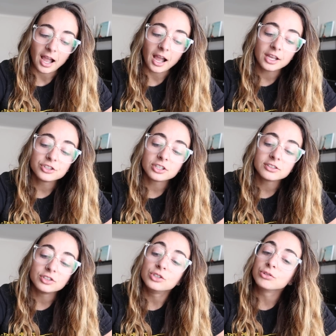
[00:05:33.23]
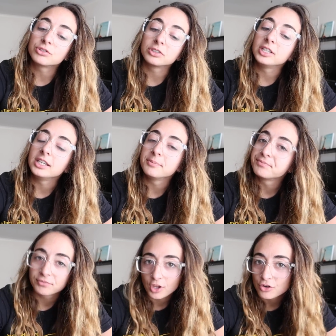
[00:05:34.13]
I just usually
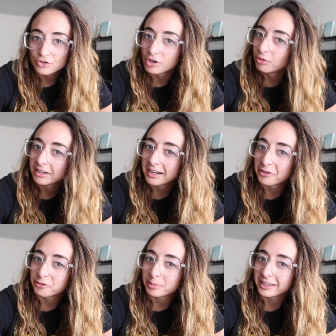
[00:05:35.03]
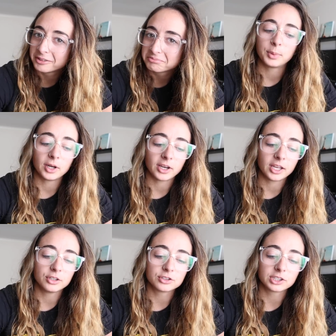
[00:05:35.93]
don't get out of bed, but
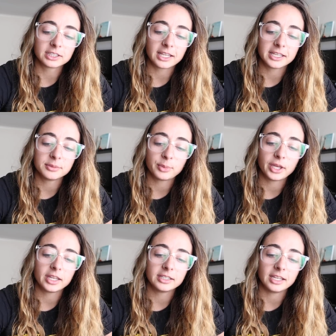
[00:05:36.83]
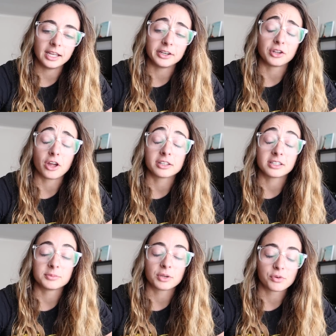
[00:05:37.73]
I usually lay in bed, and a lot of
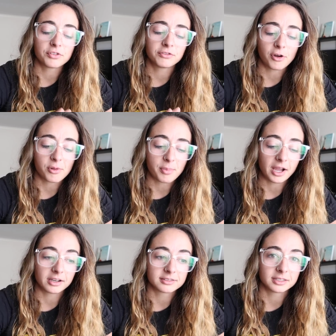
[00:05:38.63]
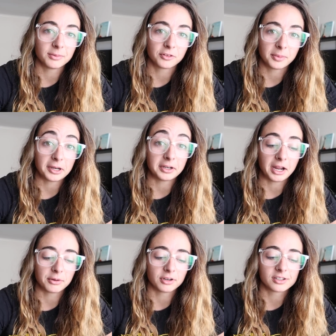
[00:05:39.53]
times I will fall back asleep for about an
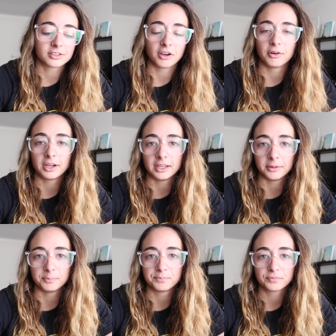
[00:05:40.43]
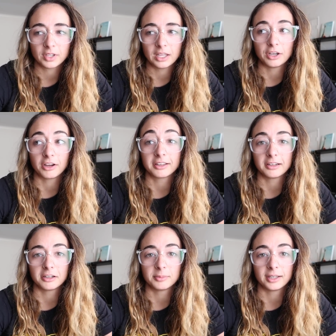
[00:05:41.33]
hour or so and, and not get
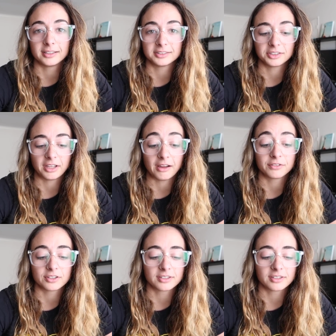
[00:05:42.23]
out of bed until after